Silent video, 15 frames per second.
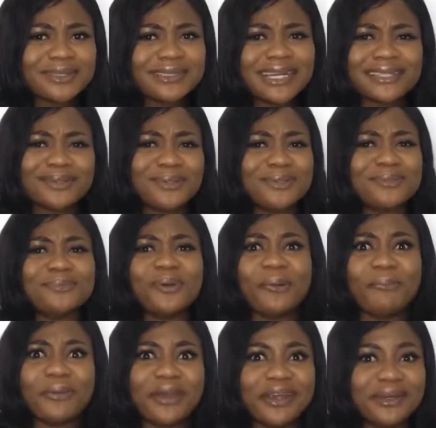That's going to be
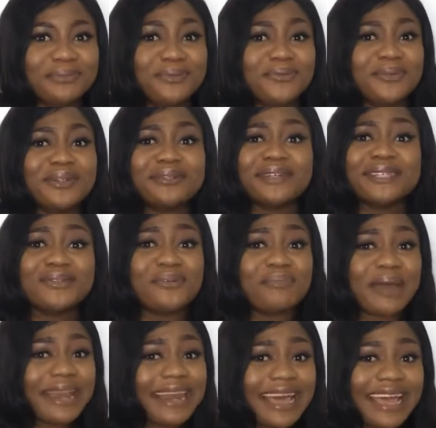unbearable for the rest of
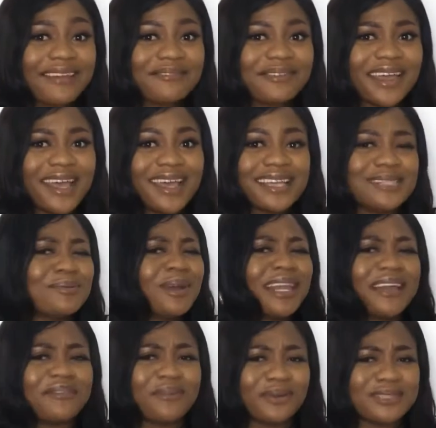my life. It's more
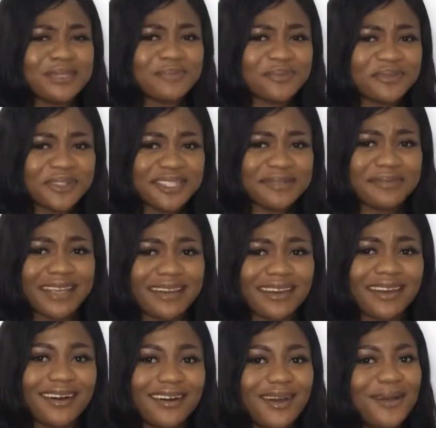like forced imprisonment
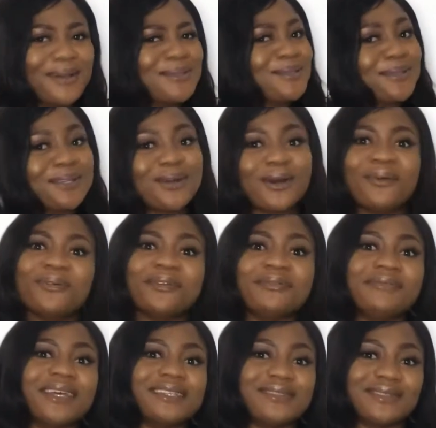now. So the court wouldn't
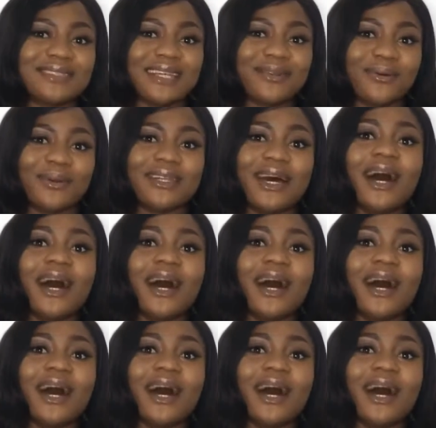make such an order.